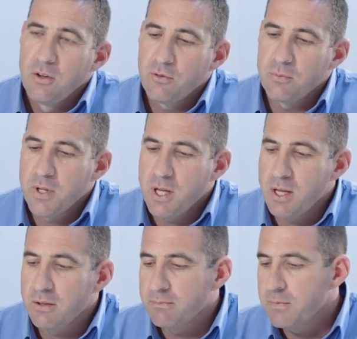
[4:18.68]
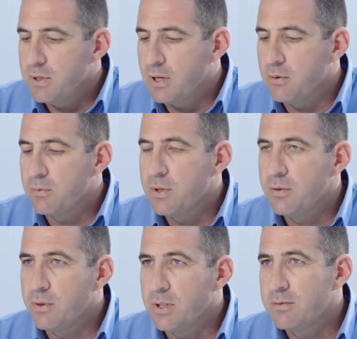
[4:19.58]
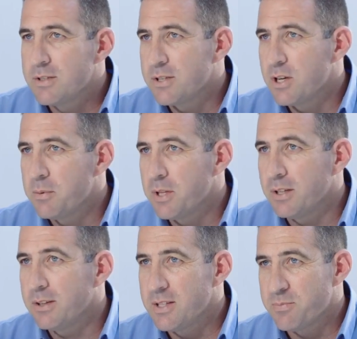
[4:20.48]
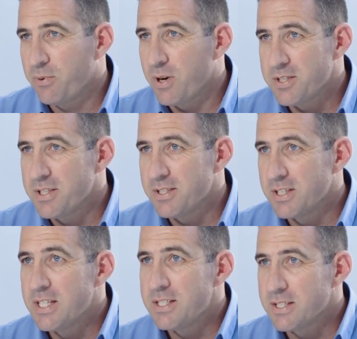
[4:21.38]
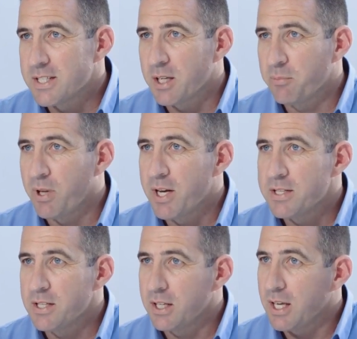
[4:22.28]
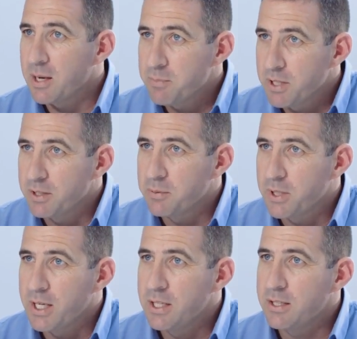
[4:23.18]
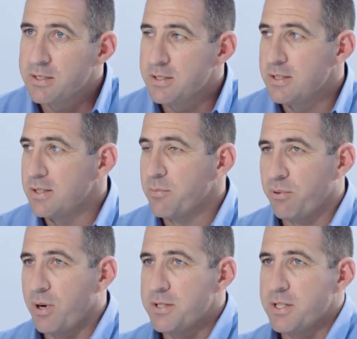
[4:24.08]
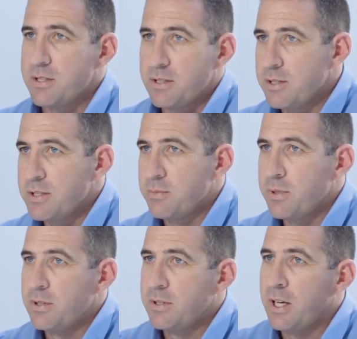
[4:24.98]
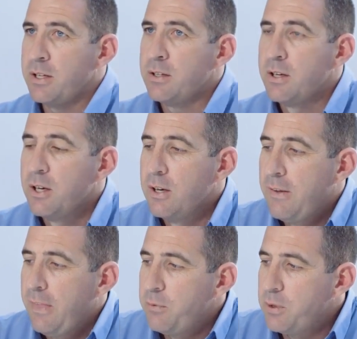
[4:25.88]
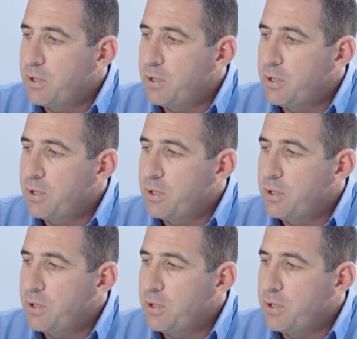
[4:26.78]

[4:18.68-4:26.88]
From there, if we determine that this process needs to take place and it can't be eliminated because this is the process that needs to be done, we